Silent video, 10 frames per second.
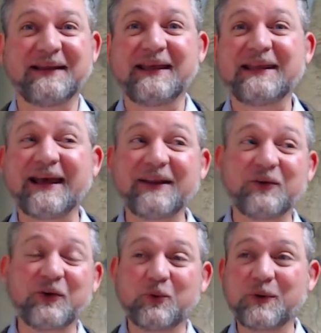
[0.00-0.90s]
Now, I don't
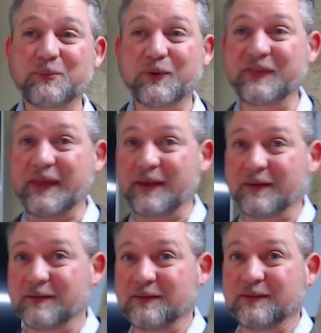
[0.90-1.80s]
know at what point that
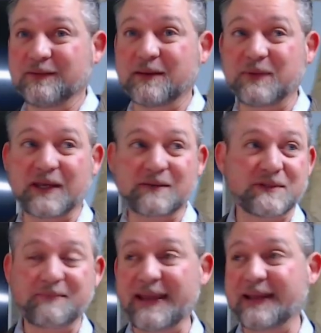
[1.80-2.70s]
that becomes
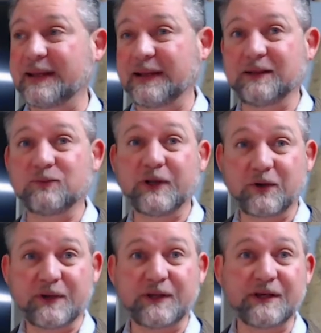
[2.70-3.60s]
a mandate. We
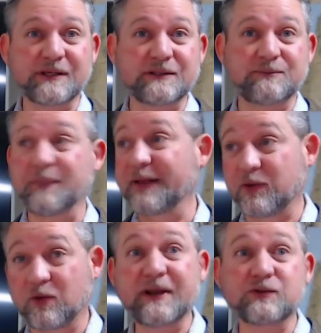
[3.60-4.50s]
know it does by the
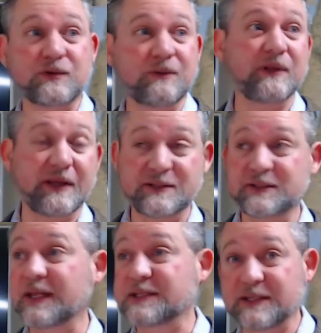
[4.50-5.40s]
Great
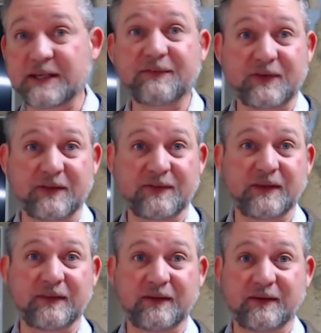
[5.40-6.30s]
Tribulation. That's a definite
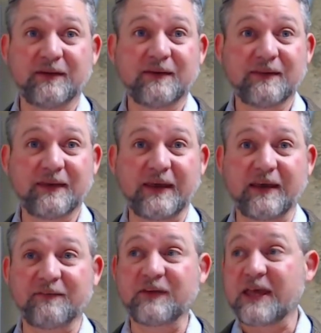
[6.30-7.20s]
thing they, they
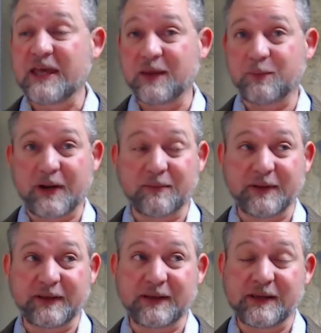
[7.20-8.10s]
have. It
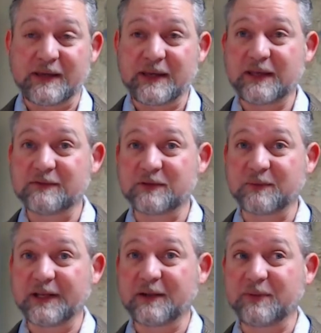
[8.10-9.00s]
probably gives them a
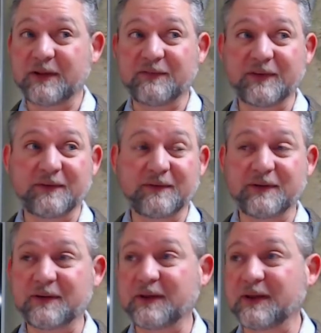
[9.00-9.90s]
little bit of a,
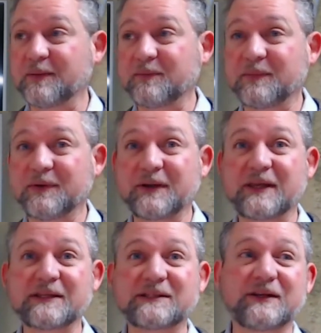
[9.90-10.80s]
a, a
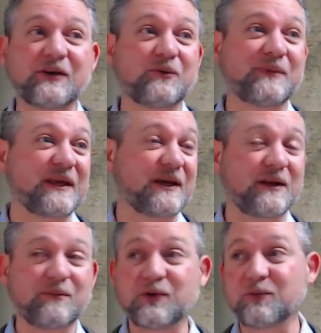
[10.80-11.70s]
get-to-know-me
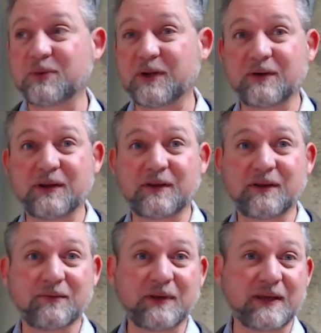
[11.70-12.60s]
honeymoon period
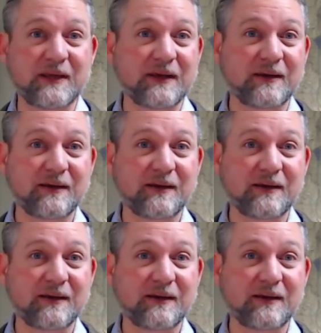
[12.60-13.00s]
in the beginning,